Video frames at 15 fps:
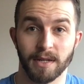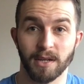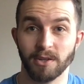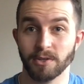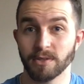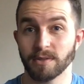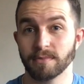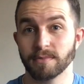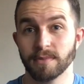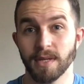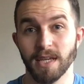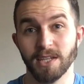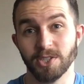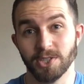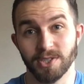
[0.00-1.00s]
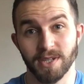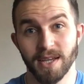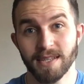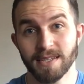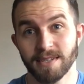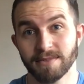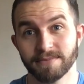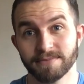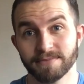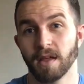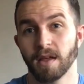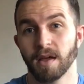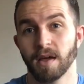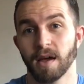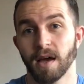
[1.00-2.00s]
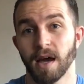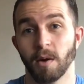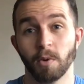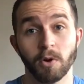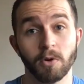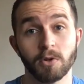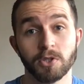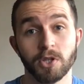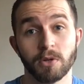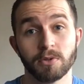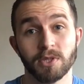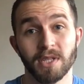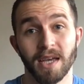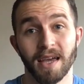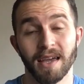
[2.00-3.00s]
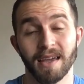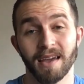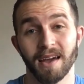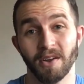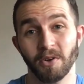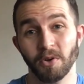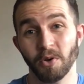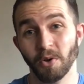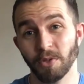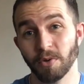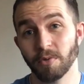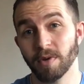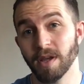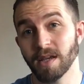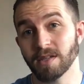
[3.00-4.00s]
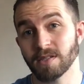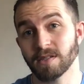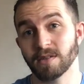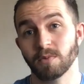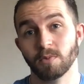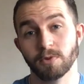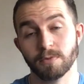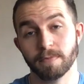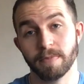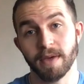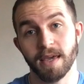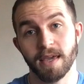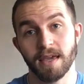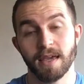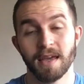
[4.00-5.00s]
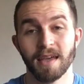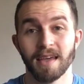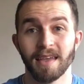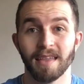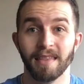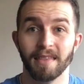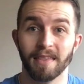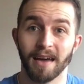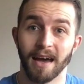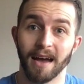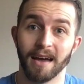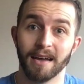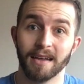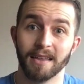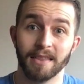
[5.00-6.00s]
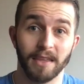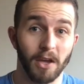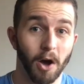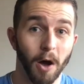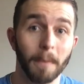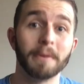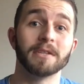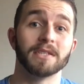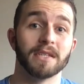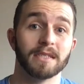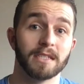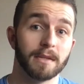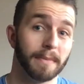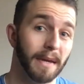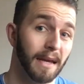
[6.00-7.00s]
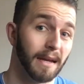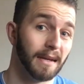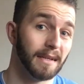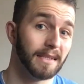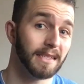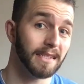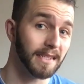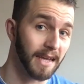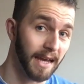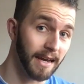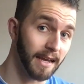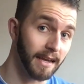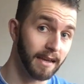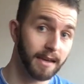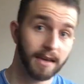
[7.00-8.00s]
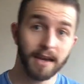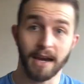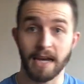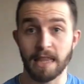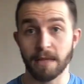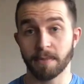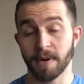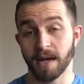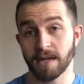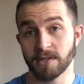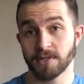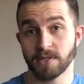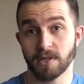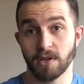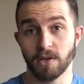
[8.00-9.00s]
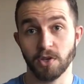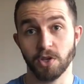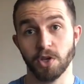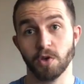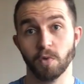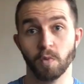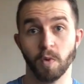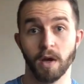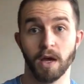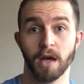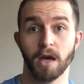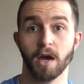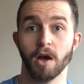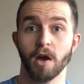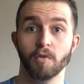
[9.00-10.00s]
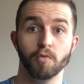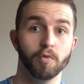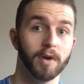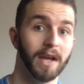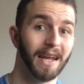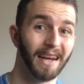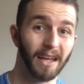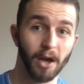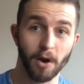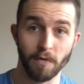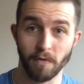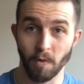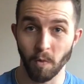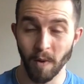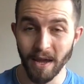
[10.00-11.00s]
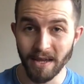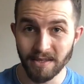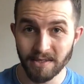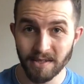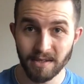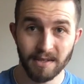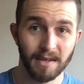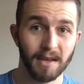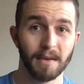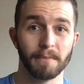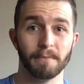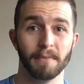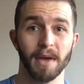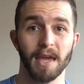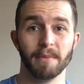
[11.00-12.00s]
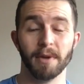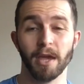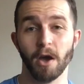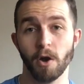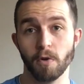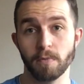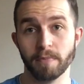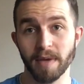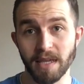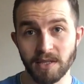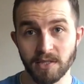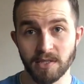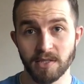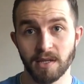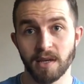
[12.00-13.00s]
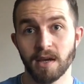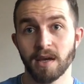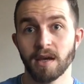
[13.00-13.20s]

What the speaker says: and you just eat shit. I would also say another reason would be that the opposite to being skinny, in the past you were really overweight, maybe obese,